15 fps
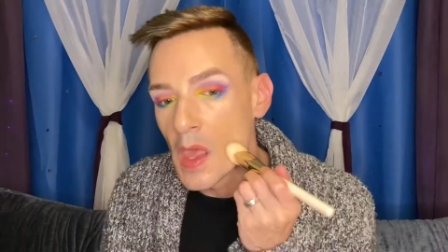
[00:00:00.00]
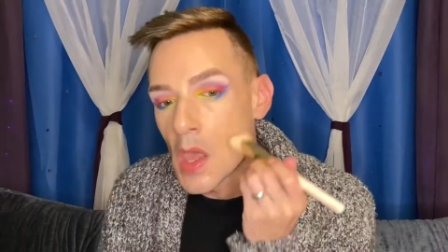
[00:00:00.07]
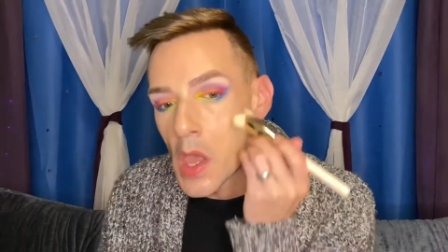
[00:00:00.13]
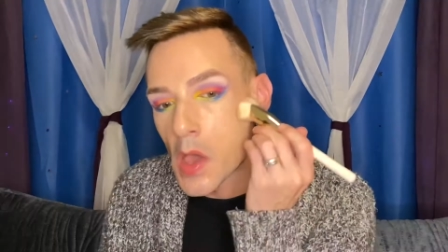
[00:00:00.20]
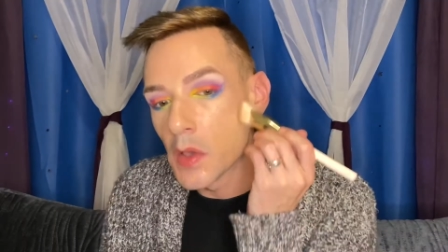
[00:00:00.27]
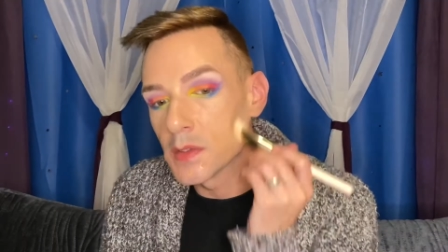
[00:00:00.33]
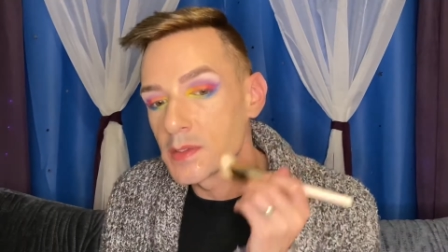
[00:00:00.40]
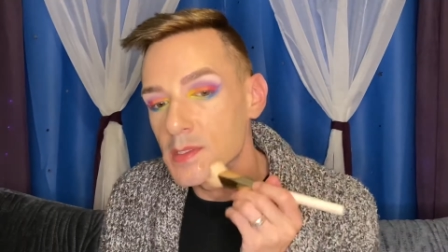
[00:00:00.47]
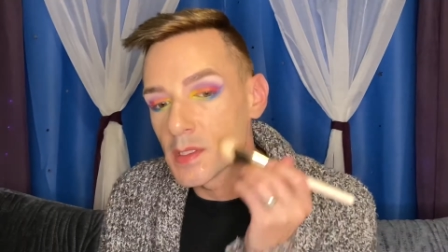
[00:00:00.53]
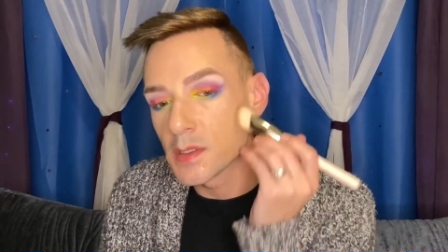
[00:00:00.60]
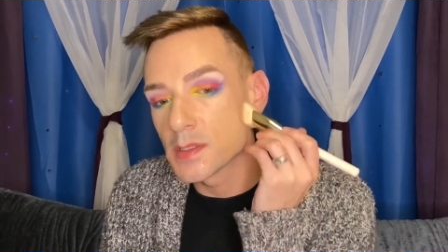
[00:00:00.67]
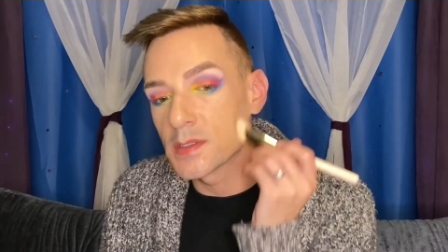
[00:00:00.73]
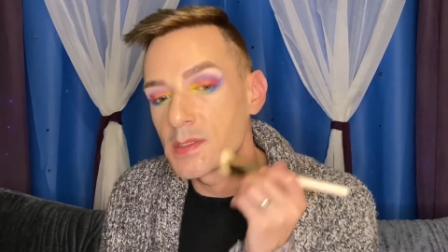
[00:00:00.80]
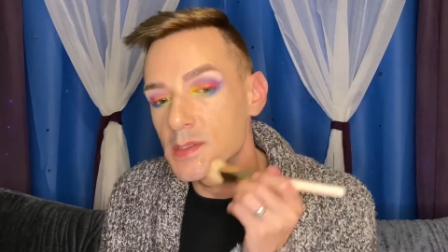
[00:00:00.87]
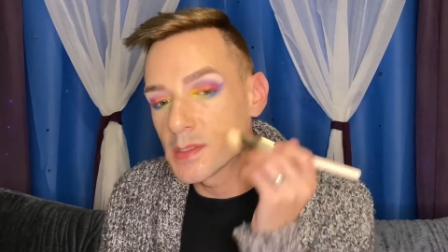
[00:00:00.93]
I was like, this
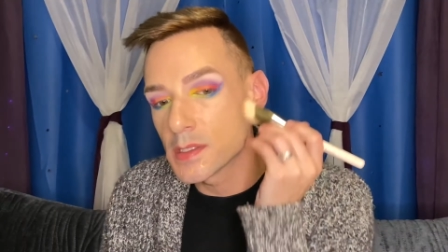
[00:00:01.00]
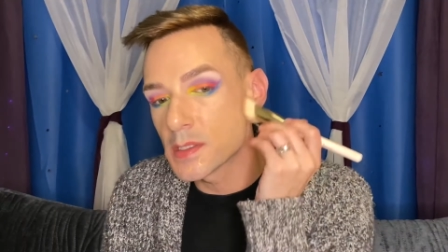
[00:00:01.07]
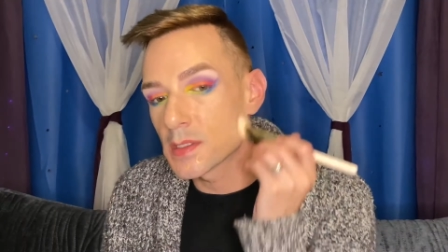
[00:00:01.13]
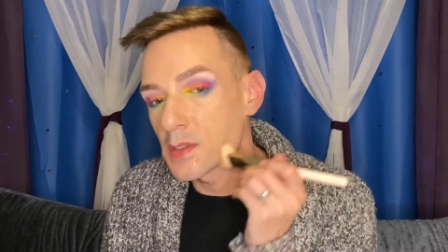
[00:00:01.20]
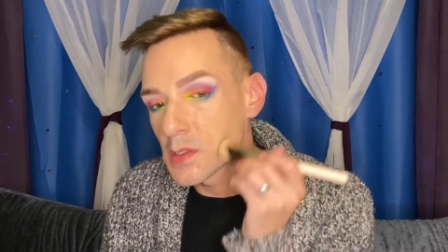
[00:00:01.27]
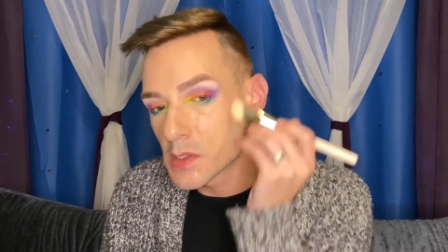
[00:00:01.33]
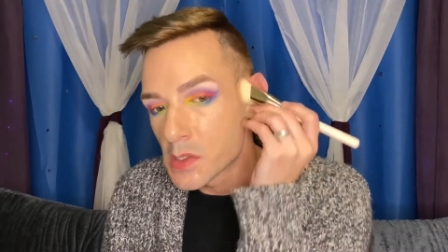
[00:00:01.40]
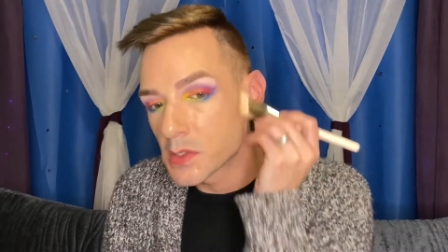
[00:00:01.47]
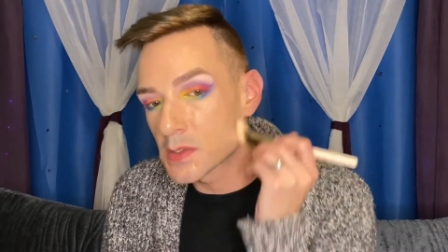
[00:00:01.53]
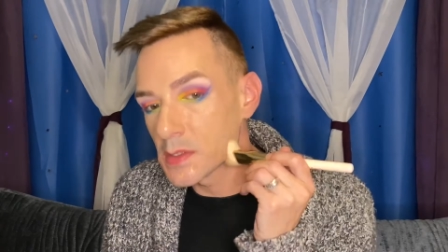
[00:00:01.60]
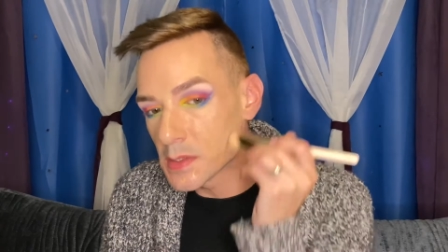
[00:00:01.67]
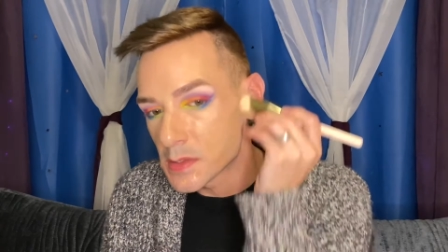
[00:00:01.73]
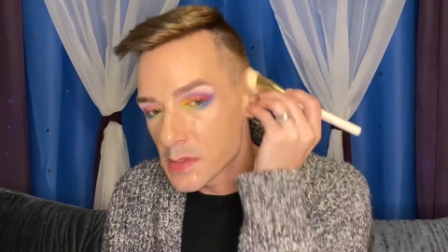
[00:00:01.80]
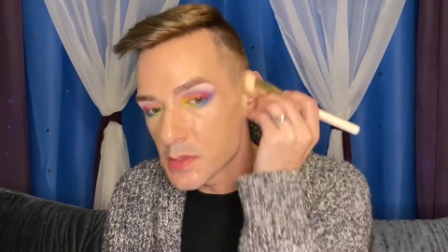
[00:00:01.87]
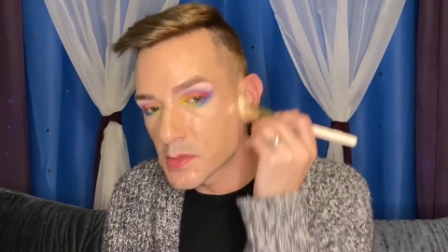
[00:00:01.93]
is it, Chris. This
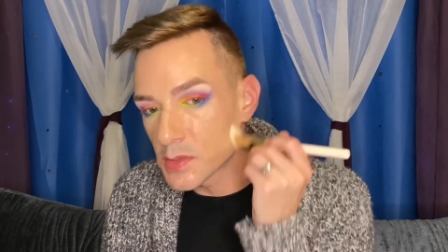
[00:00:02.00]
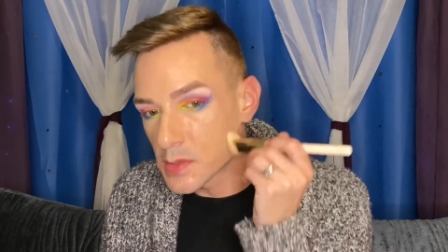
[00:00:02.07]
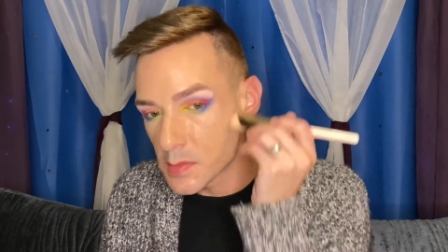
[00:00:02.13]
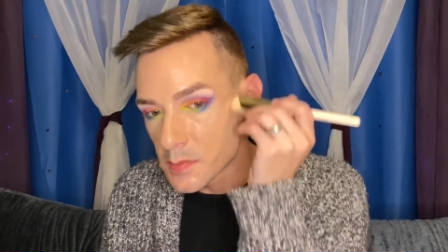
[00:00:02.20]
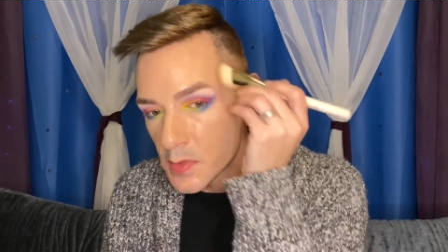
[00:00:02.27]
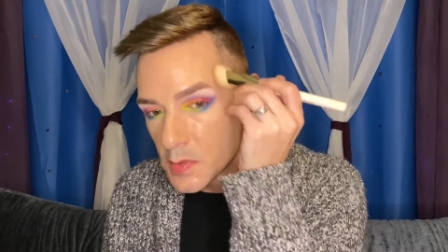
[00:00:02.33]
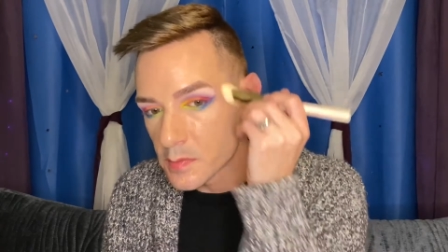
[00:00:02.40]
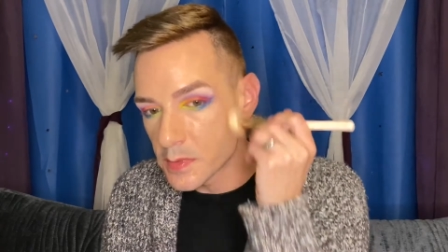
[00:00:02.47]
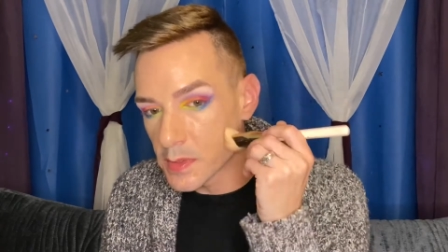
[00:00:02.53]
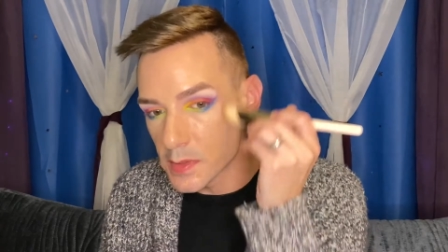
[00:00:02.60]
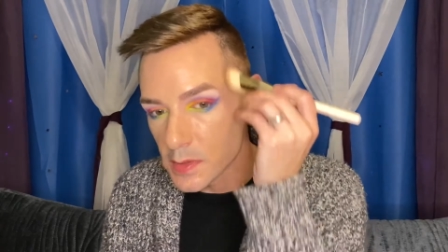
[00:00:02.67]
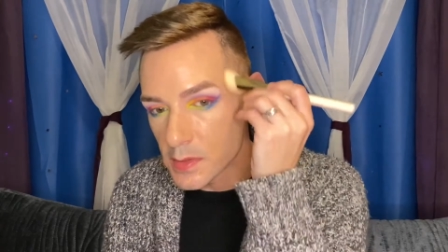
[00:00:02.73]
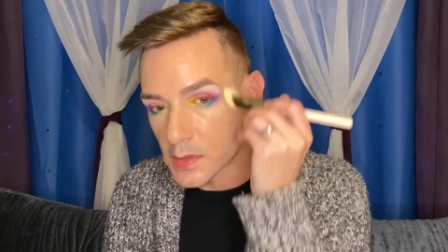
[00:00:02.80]
is the moment.